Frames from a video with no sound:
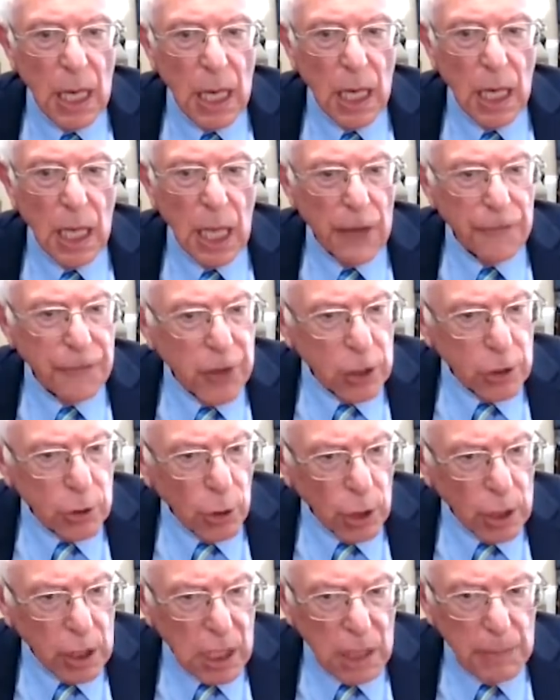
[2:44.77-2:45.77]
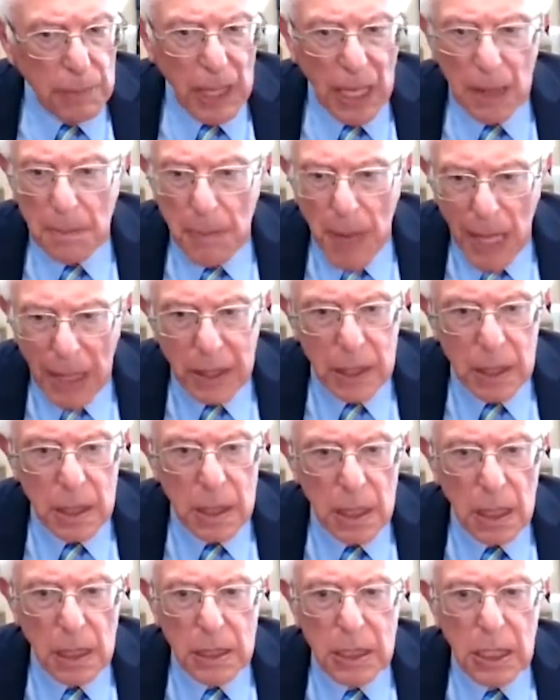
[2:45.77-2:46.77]
Uh, if you're talking about a
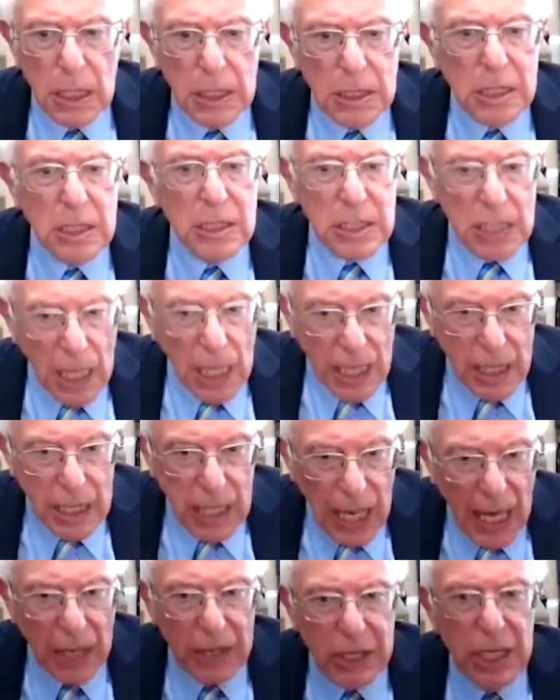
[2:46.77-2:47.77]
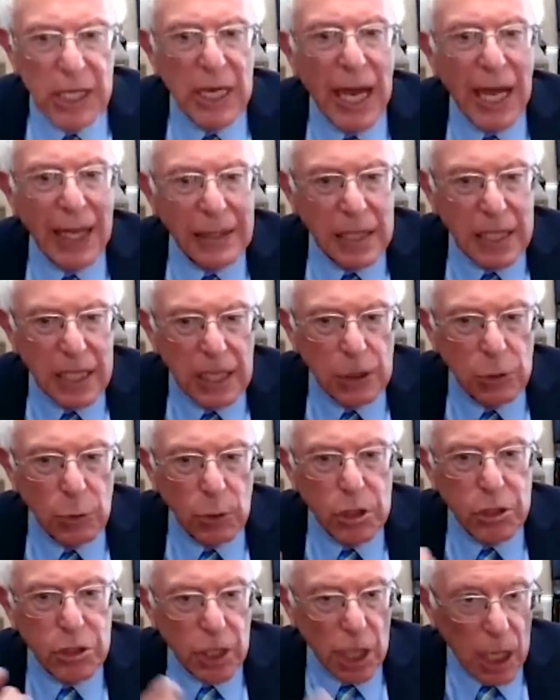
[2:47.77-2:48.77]
modern society, how do you not deal
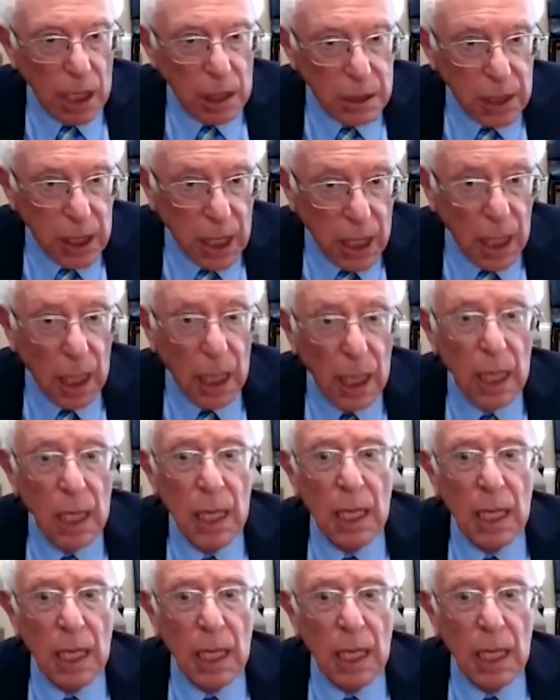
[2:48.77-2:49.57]
with childcare